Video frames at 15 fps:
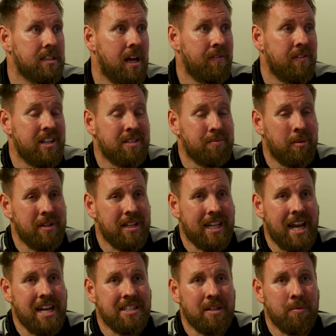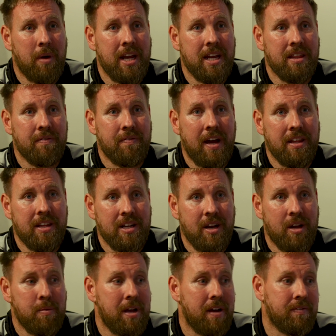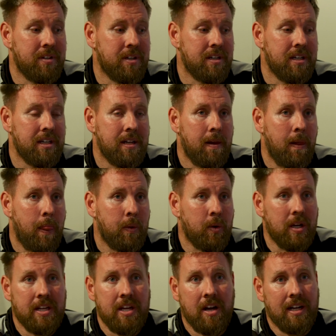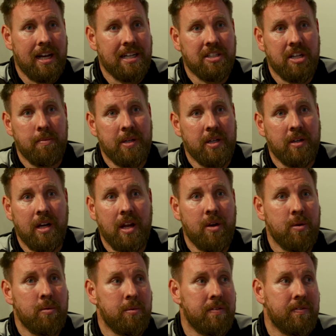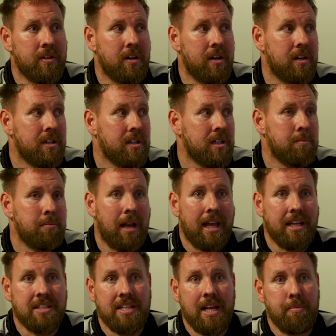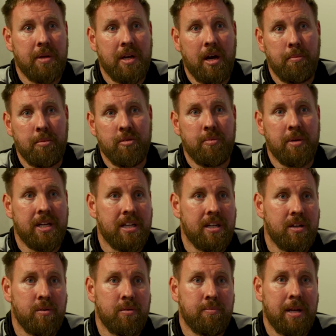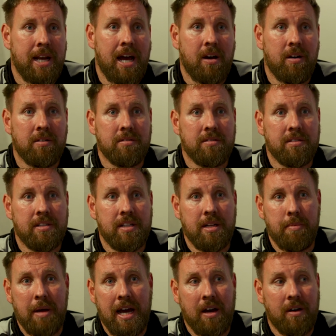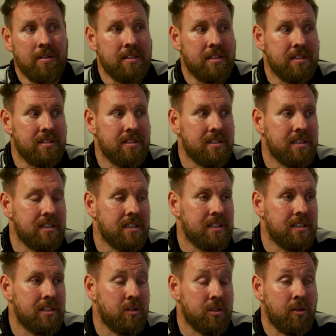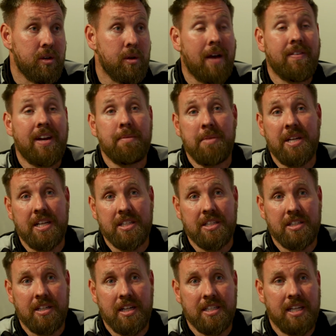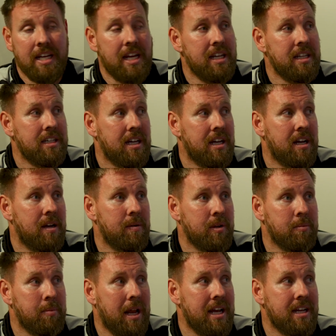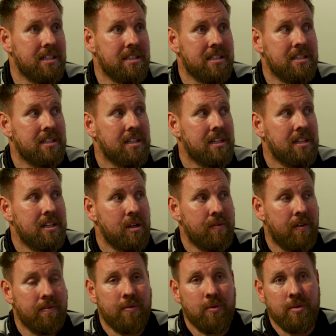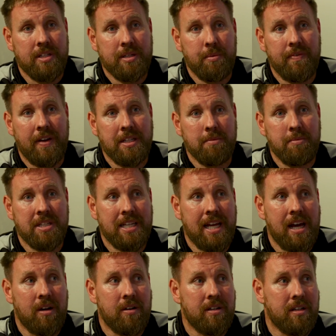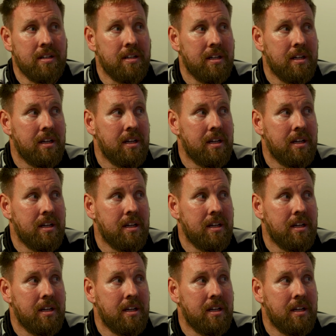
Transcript: think it's probably the Gateshead way, in the fact that we've got young lads coming in on loan, we've got players stepping up who've been out and about, and who haven't had minutes, should I say. We've got players who've unfortunately we've had to miss out, and